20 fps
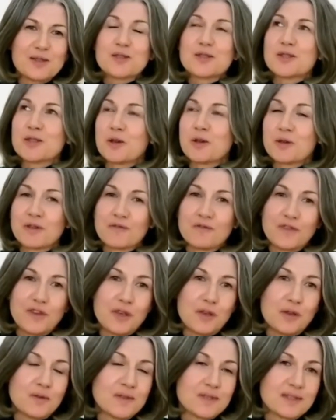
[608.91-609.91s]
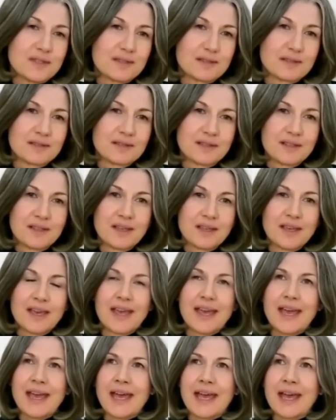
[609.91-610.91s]
so confused.
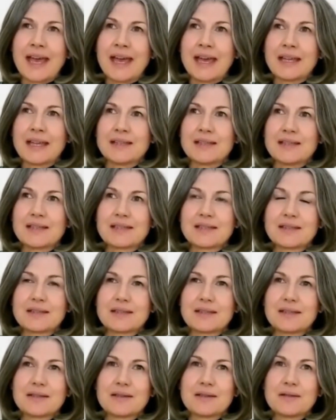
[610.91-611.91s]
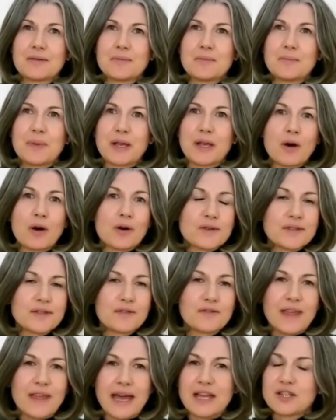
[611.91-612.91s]
And because
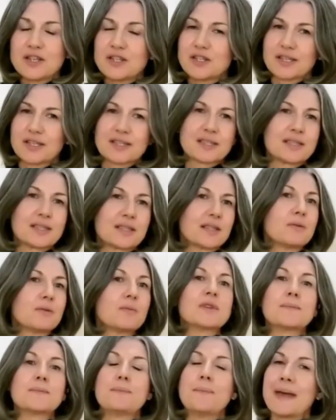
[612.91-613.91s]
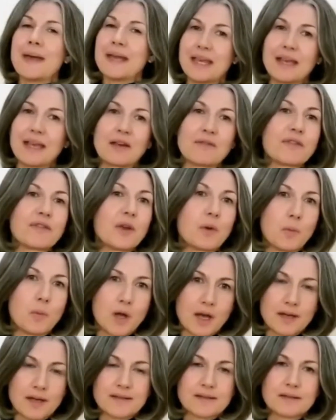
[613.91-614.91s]
of that, just was making everything
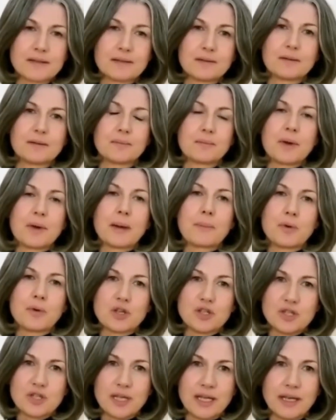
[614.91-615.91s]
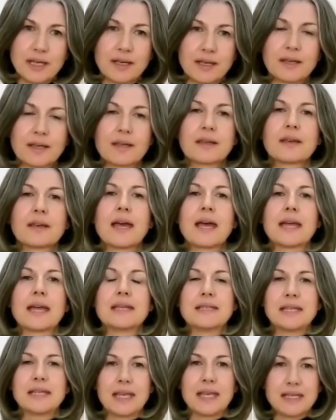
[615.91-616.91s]
worse by pushing and
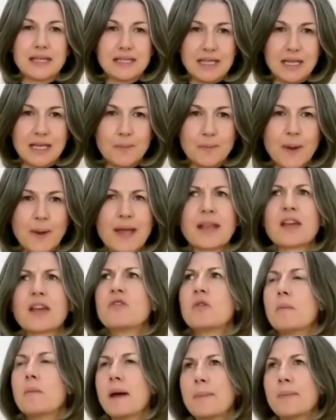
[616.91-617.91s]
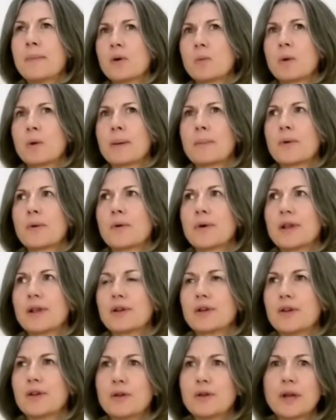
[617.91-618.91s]
digging deep. I can remember at one
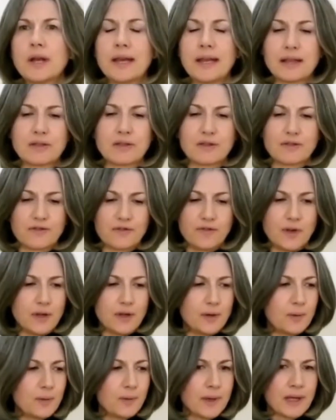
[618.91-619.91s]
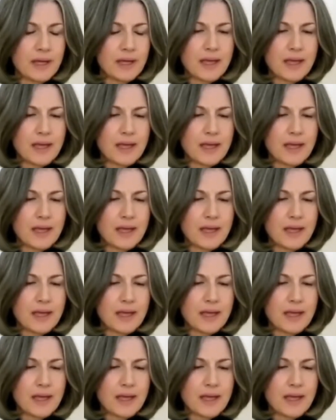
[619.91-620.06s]
point Googling the flu,